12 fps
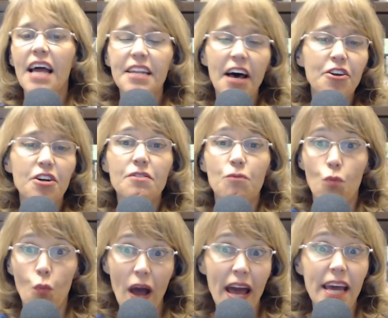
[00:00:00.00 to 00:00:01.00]
Another
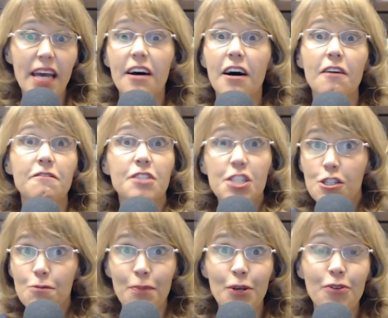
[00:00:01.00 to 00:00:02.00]
way of
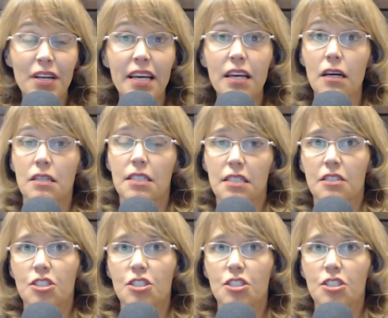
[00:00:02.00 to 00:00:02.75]
disputing